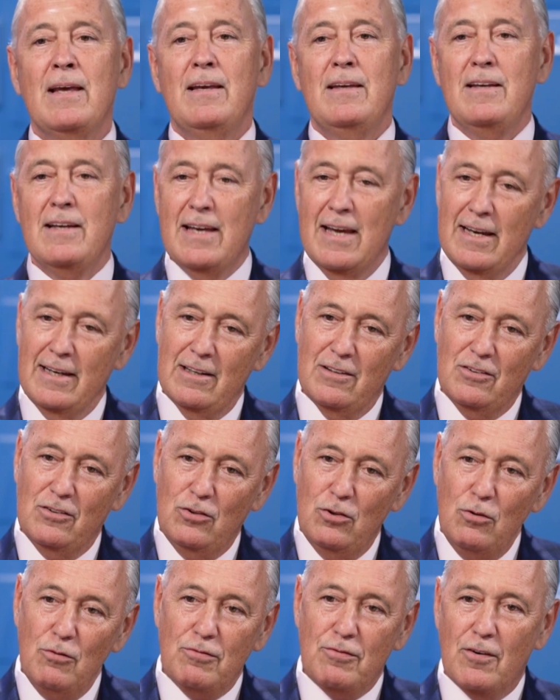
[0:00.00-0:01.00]
you can't get
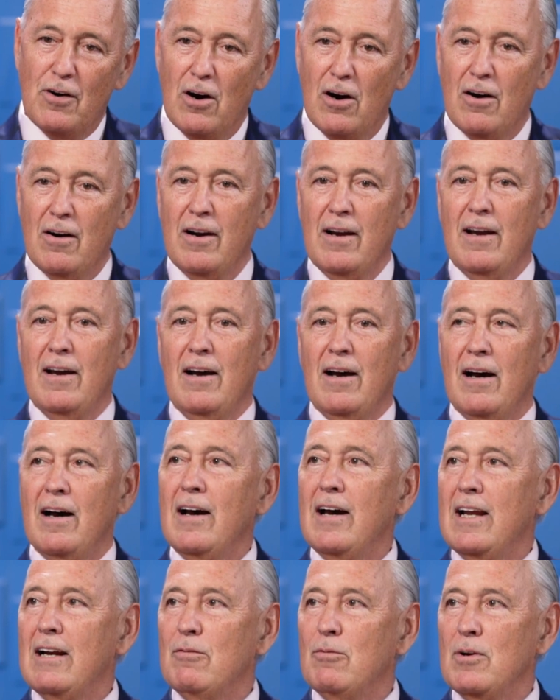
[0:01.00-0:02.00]
too far
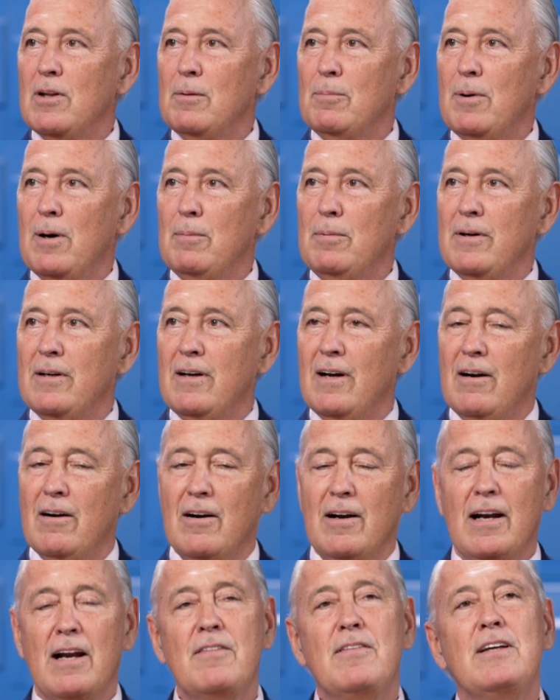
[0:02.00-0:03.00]
ahead of where the public
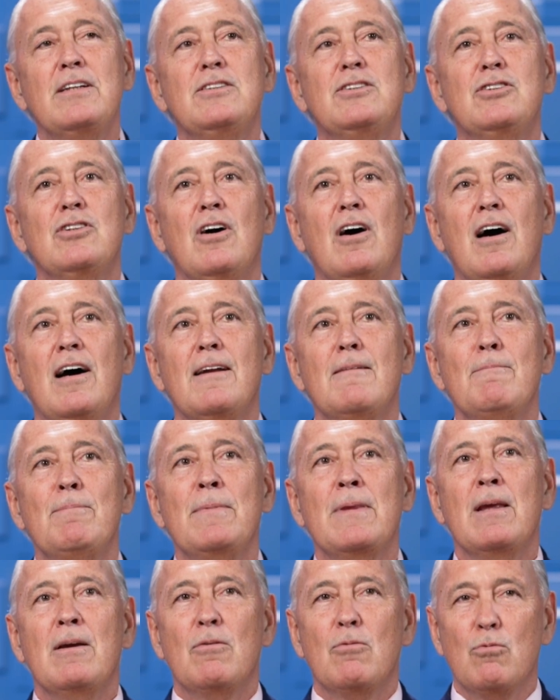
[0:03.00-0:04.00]
are. And I think John
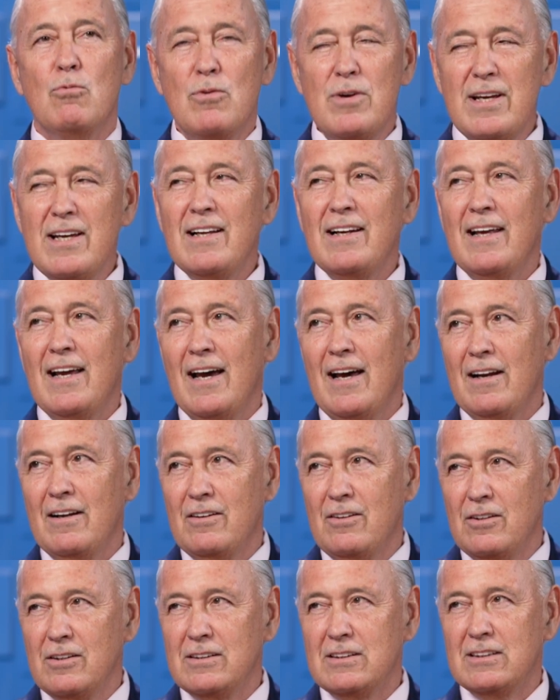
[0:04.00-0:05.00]
really had a
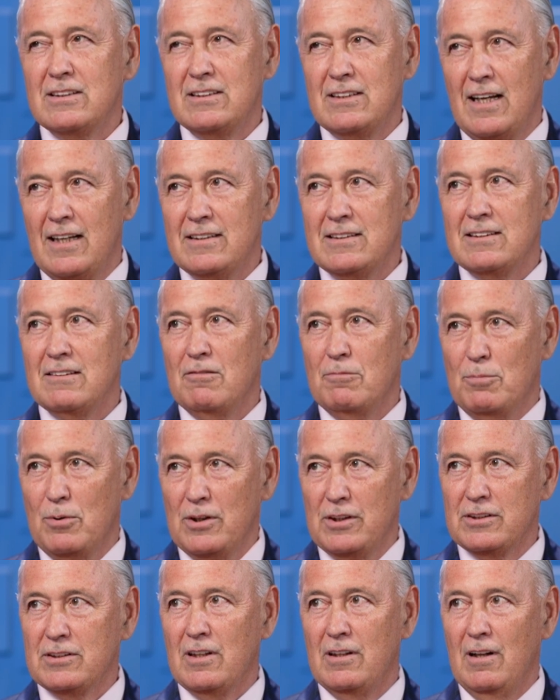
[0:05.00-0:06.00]
good sense of
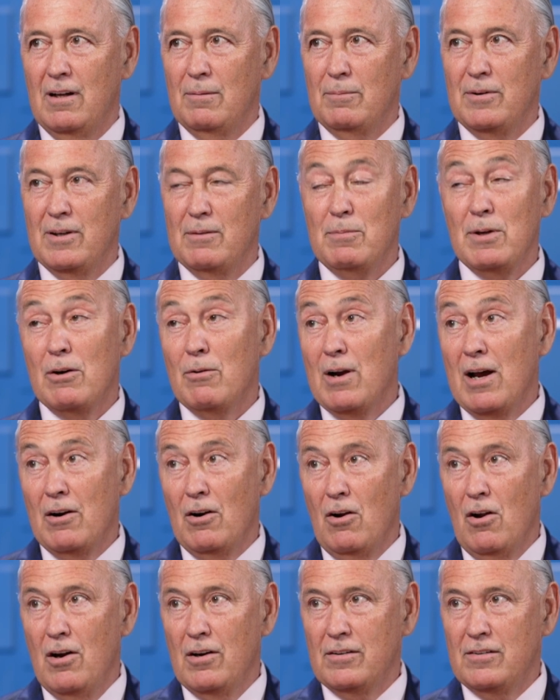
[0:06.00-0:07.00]
British Columbia. Been around
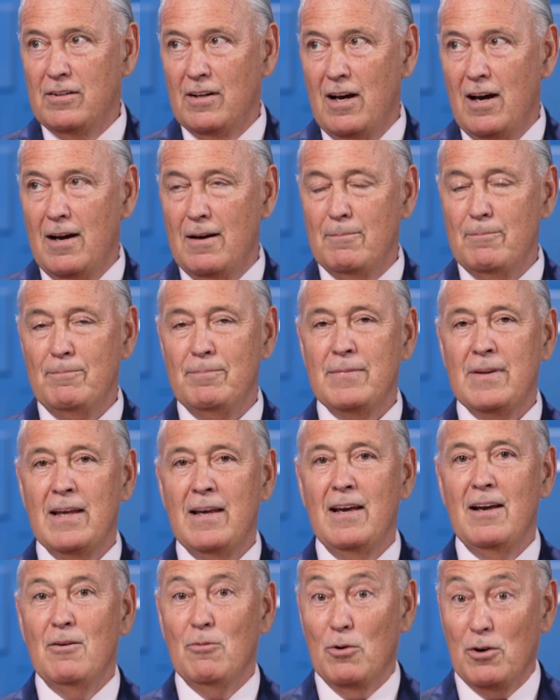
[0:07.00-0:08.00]
a long time,
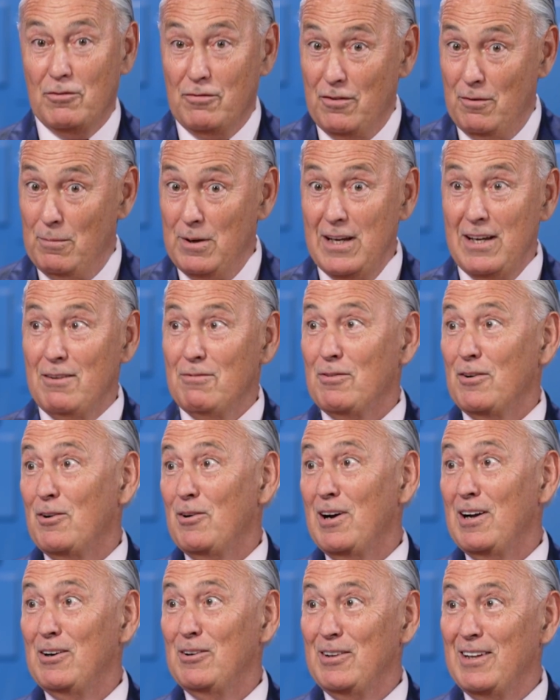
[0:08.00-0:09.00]
worked for me, for
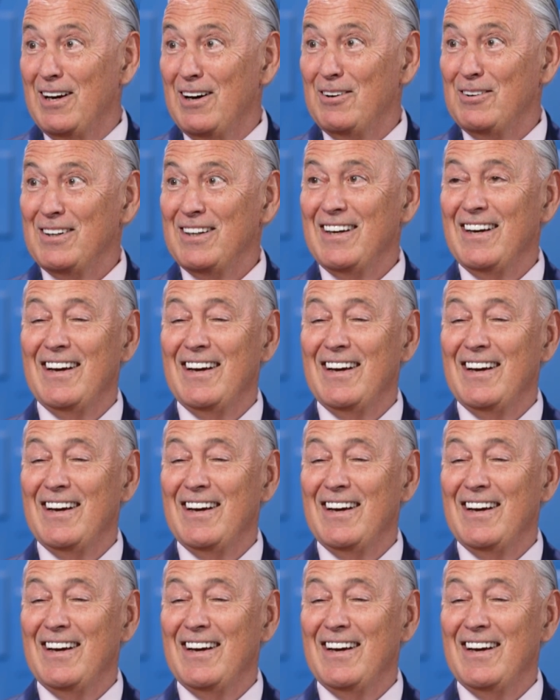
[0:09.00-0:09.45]
crying out loud,